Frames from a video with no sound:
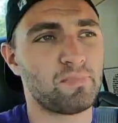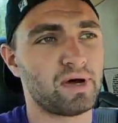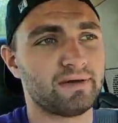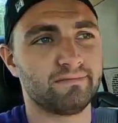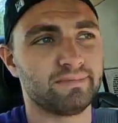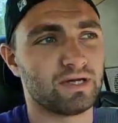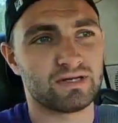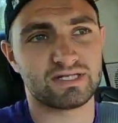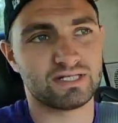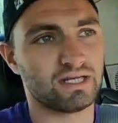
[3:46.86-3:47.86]
but
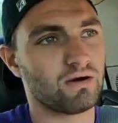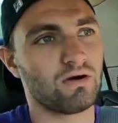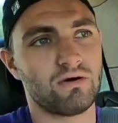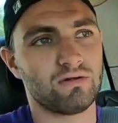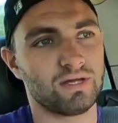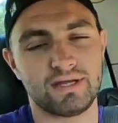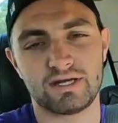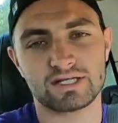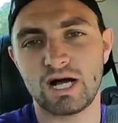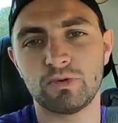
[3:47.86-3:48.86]
there's
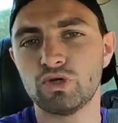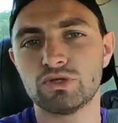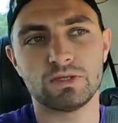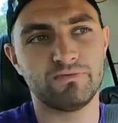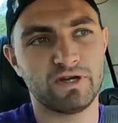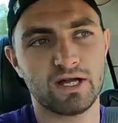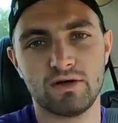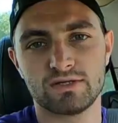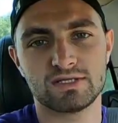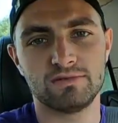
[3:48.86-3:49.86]
a couple YouTube
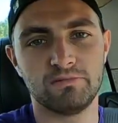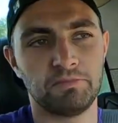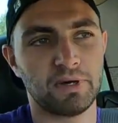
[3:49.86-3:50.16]
videos,